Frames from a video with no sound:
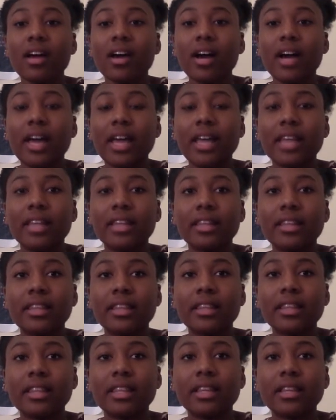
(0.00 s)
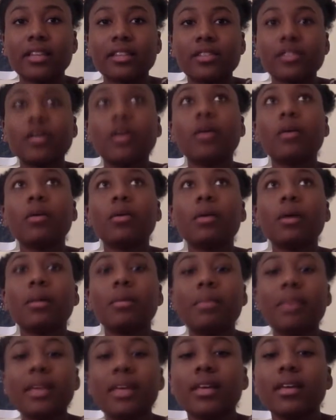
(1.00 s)
And so a
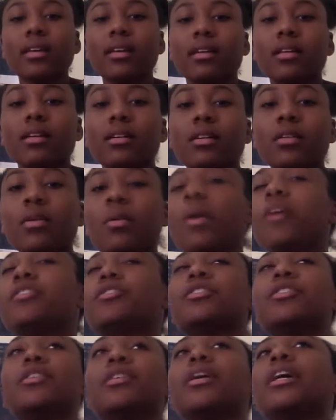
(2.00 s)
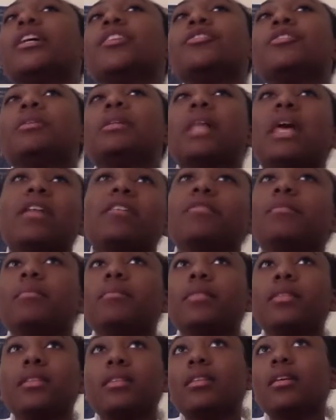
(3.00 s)
big question or issue a lot
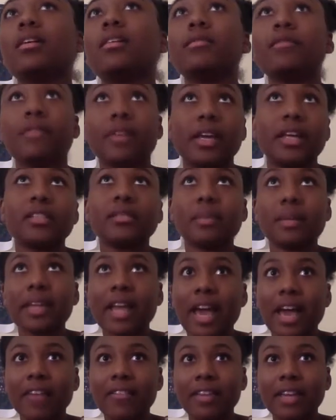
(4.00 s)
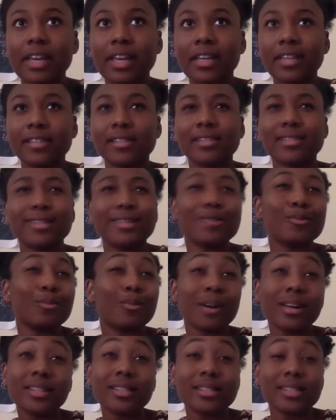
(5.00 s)
of fans been having is this
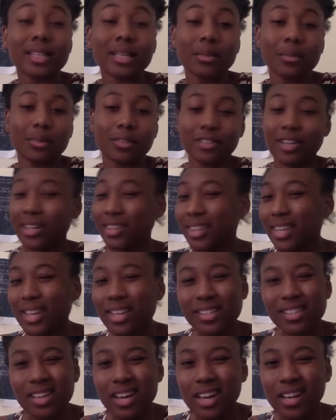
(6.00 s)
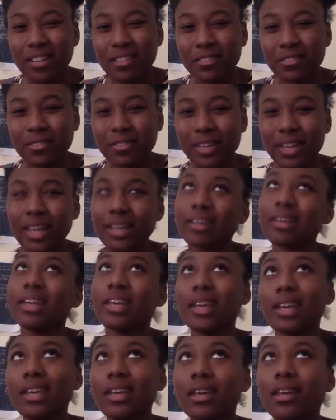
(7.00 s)
one scene, which I think is kind of like
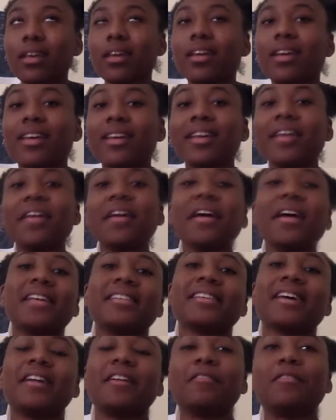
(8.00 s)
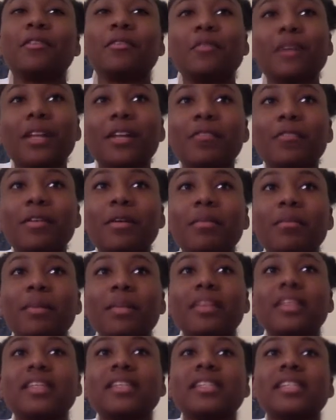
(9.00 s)
it's kind of irrelevant,
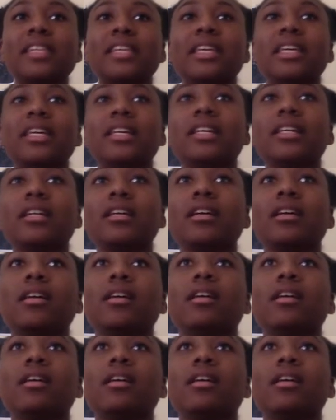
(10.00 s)
but the scene